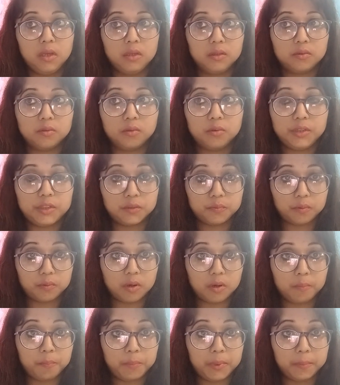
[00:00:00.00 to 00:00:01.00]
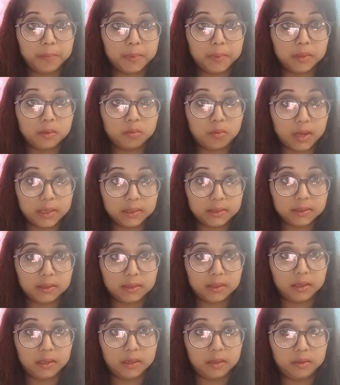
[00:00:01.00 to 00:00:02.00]
So it's from paper 1,
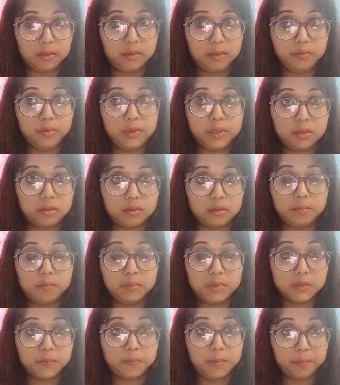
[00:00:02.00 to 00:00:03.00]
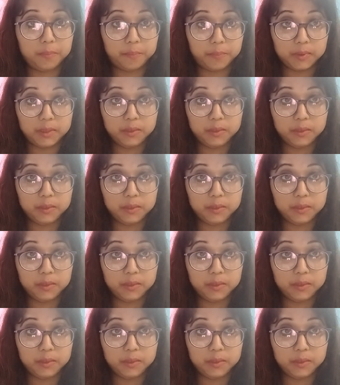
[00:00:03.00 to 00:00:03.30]
unit means paper,